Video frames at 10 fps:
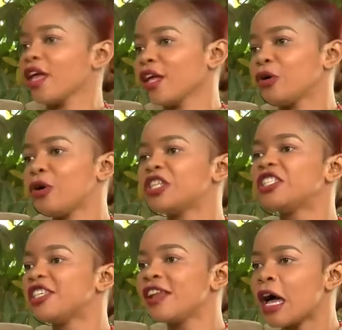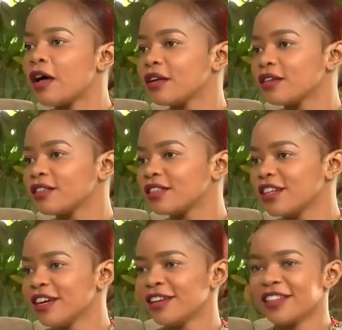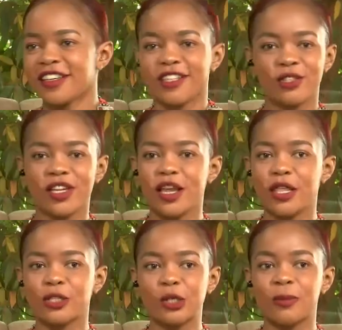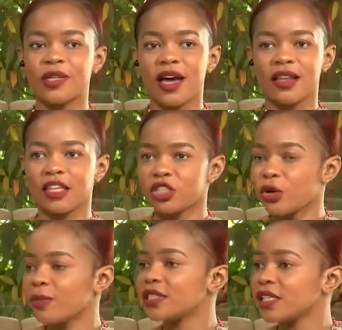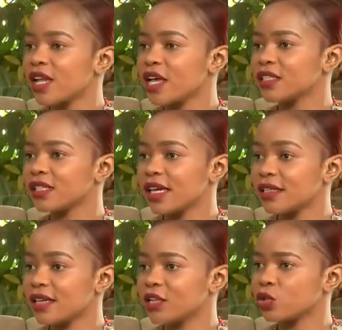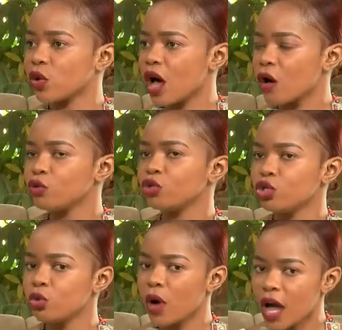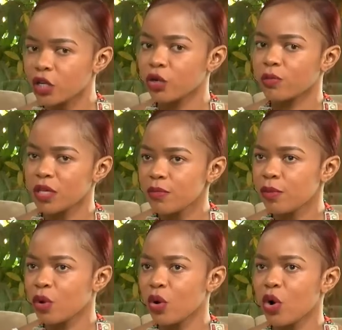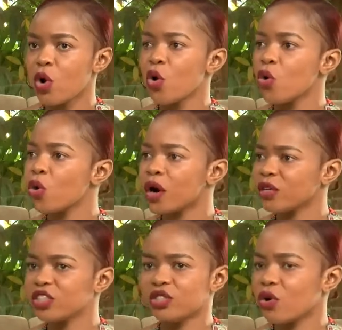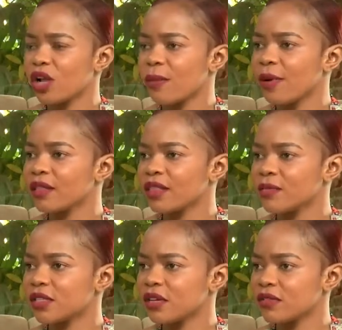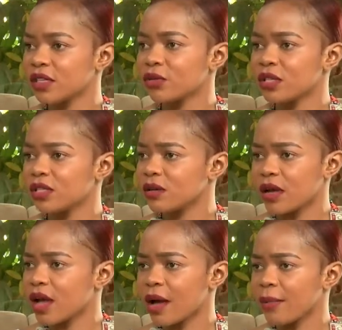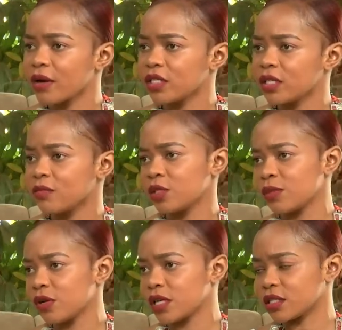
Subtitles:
Godzilla to get the job done, the job still has to get done. So how do you handle people who are all about themselves and not about team spirit?